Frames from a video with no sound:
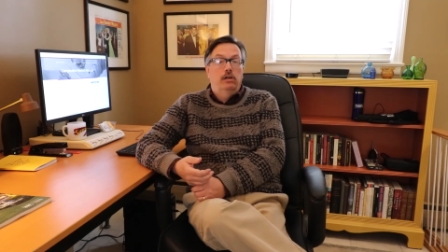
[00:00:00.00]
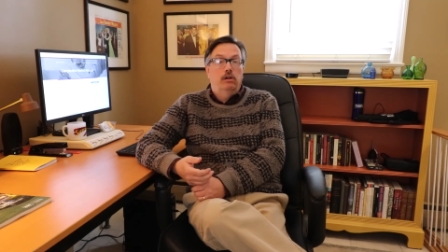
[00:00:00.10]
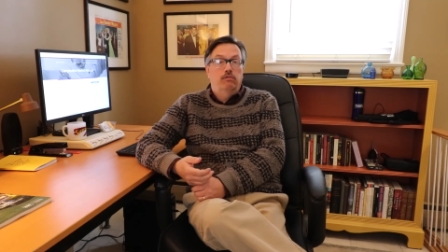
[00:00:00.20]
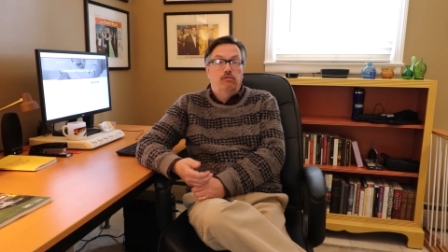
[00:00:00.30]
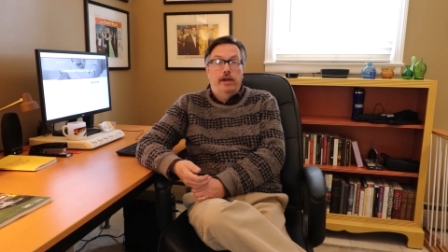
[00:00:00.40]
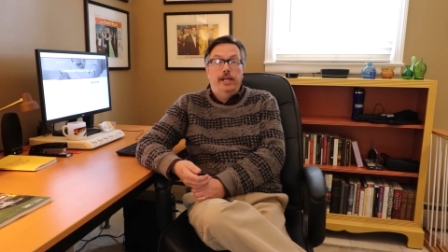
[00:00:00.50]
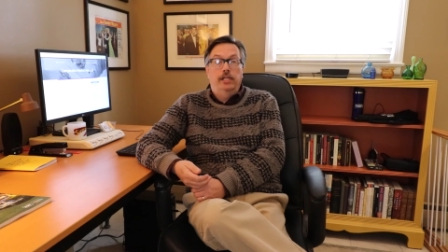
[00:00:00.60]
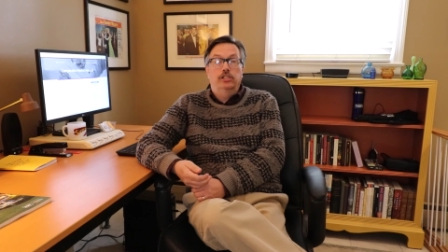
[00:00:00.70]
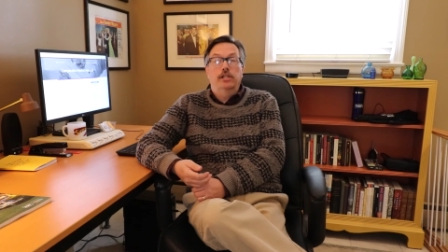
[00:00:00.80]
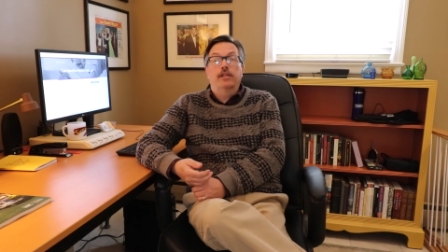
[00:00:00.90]
of
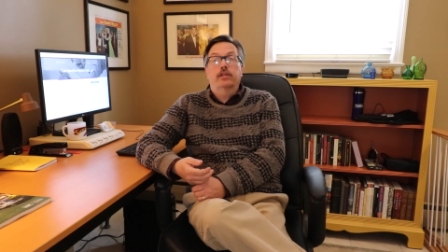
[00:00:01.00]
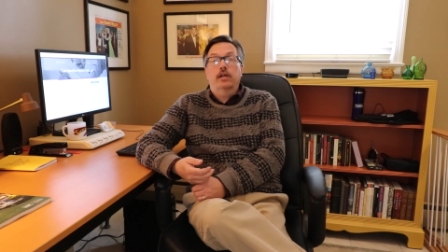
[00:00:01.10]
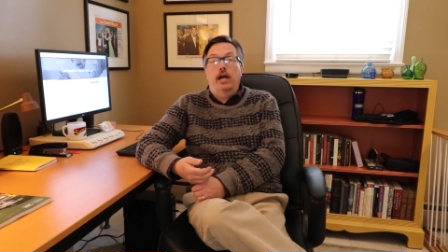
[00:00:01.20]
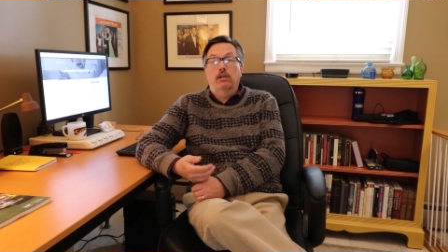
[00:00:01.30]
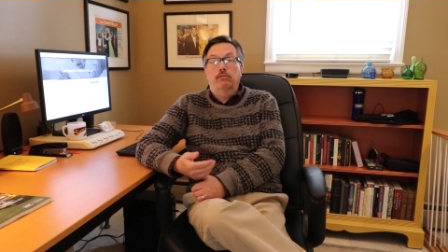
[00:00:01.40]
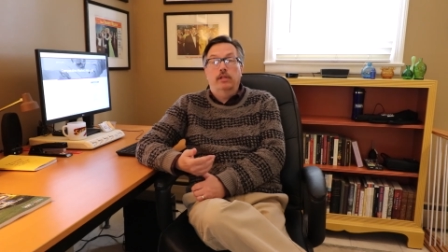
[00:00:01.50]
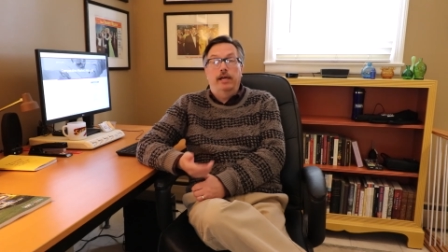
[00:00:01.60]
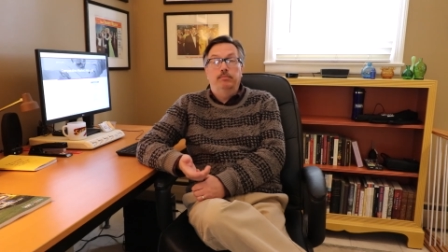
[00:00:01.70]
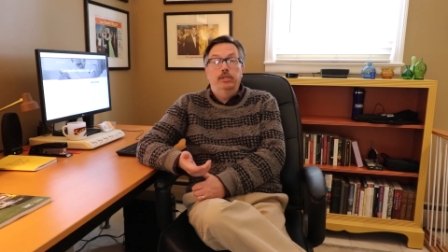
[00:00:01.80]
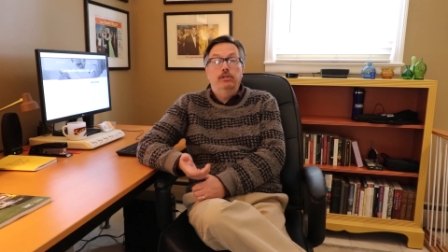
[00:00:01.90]
range, not the kind of
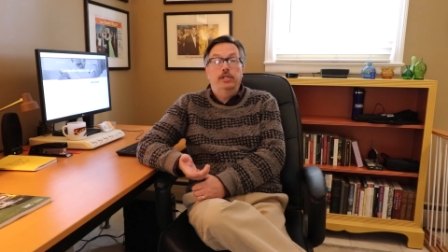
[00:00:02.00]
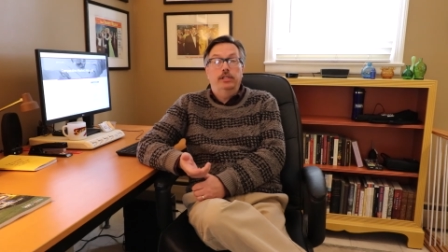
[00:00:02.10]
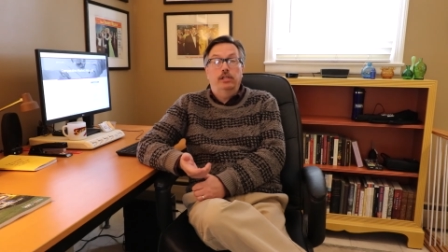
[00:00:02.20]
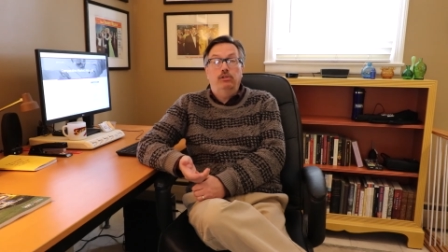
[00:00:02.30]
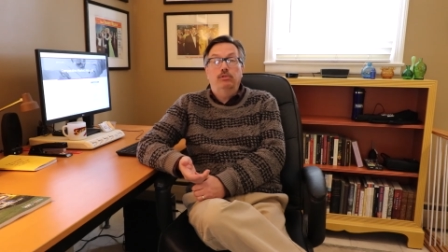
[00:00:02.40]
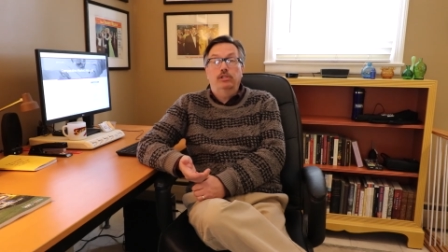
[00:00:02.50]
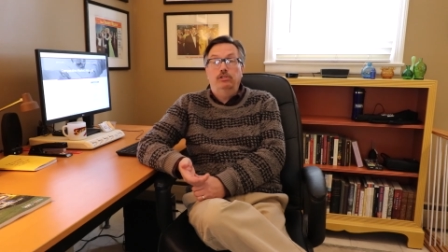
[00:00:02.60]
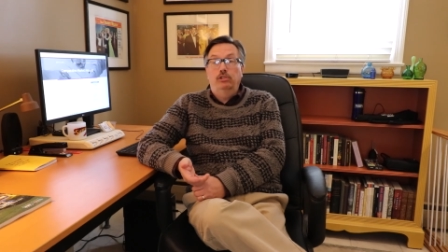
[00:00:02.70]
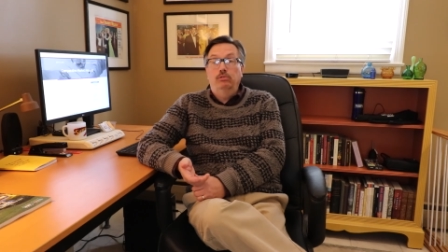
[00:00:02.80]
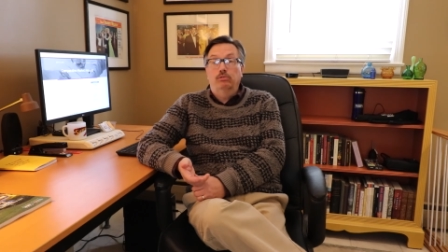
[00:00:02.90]
reliability that you
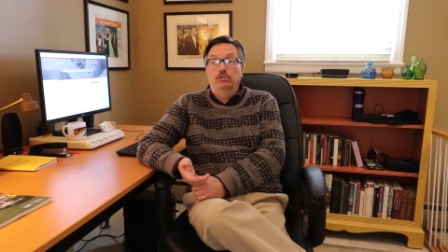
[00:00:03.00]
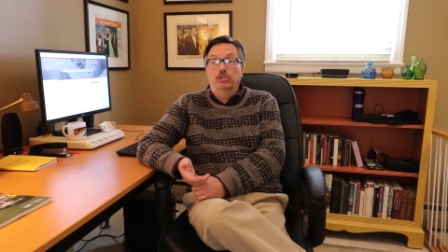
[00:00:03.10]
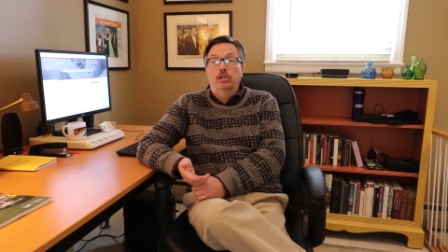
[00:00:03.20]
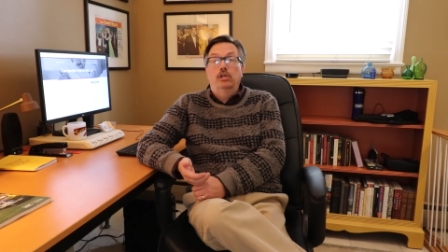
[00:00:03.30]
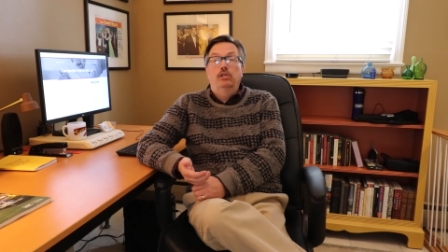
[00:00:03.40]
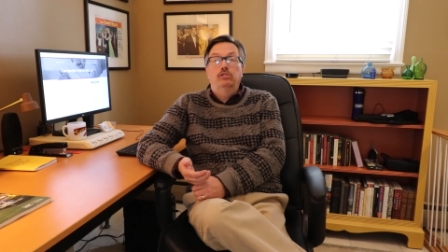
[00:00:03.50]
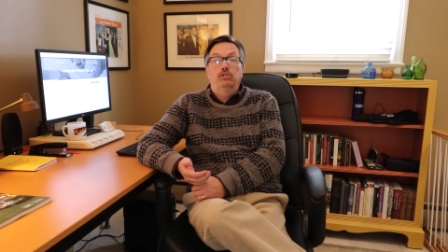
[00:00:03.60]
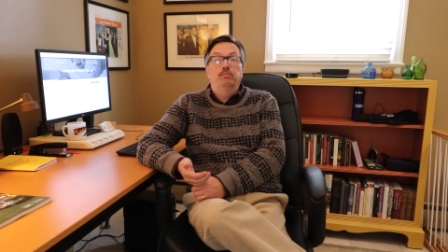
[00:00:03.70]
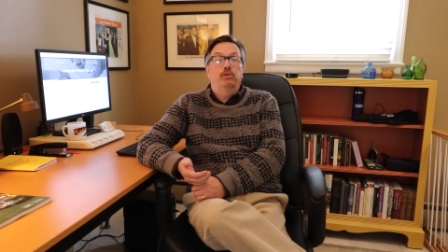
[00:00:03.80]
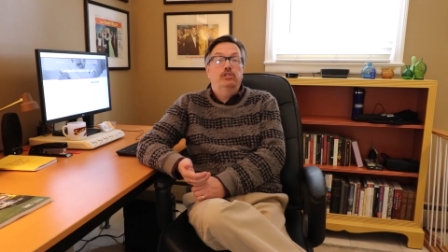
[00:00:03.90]
can use
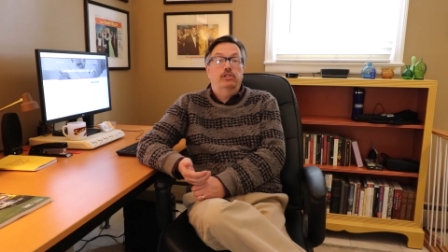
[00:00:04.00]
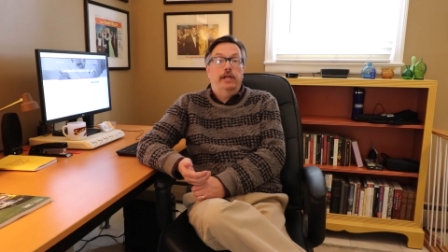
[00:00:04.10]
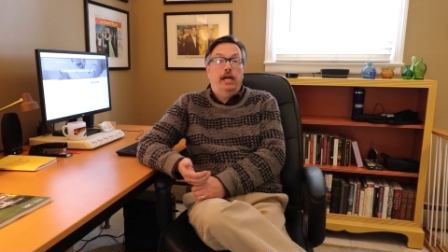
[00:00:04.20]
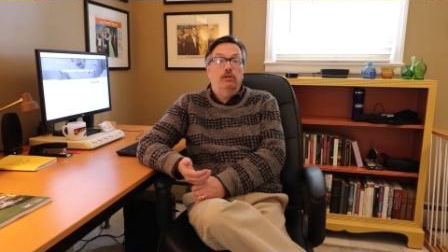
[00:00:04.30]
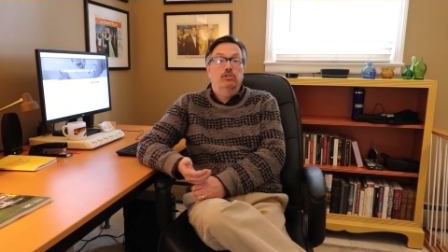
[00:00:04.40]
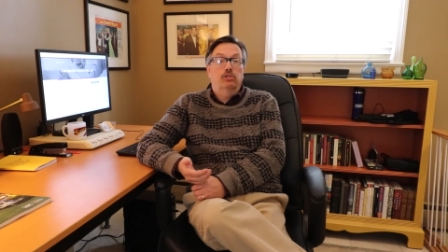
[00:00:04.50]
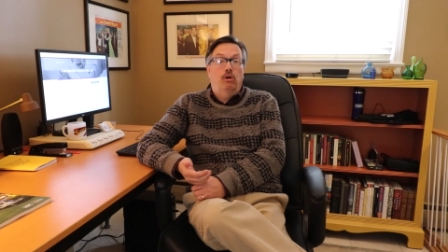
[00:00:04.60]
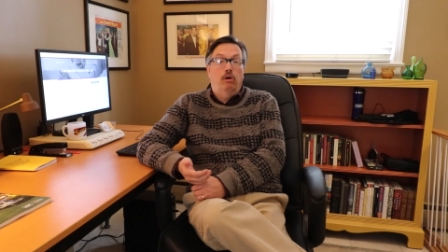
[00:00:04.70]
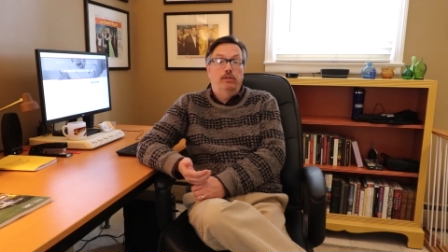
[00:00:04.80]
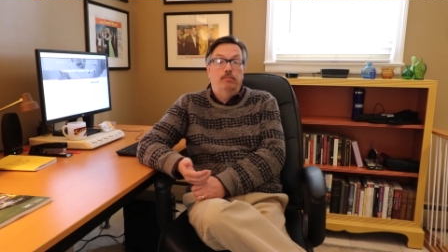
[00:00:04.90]
to put your house
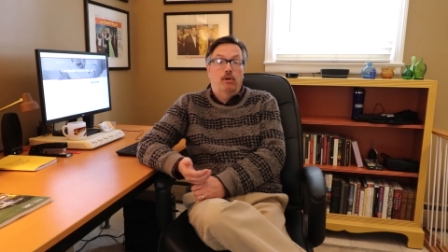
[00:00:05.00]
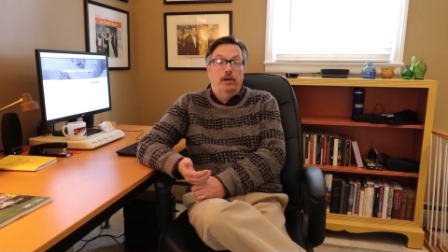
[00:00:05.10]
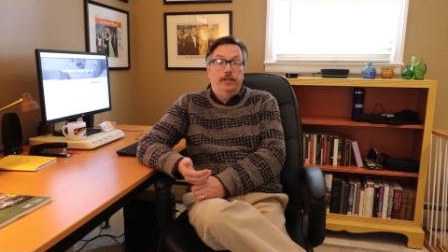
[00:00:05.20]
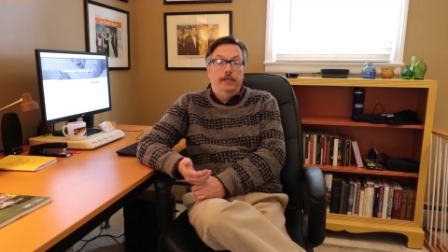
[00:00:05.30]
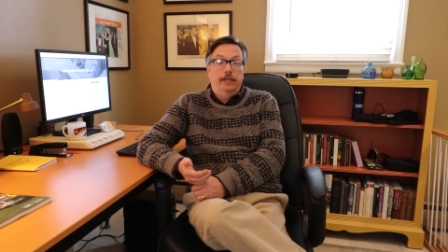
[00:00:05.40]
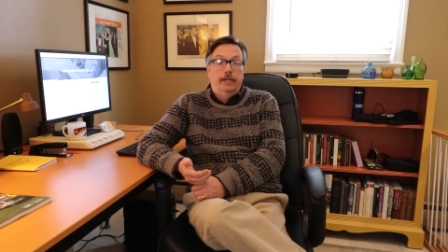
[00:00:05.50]
on the market.